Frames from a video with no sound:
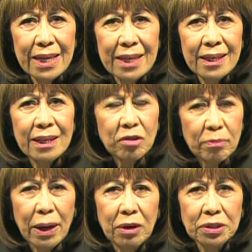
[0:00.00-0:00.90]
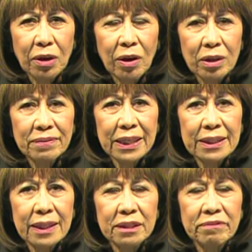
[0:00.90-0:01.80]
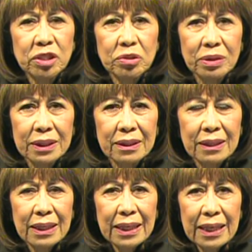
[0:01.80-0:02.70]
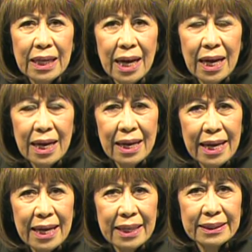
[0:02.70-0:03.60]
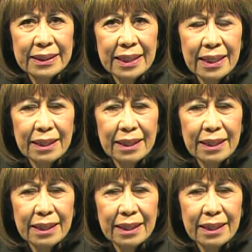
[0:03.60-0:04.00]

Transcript: hear about all of these individuals and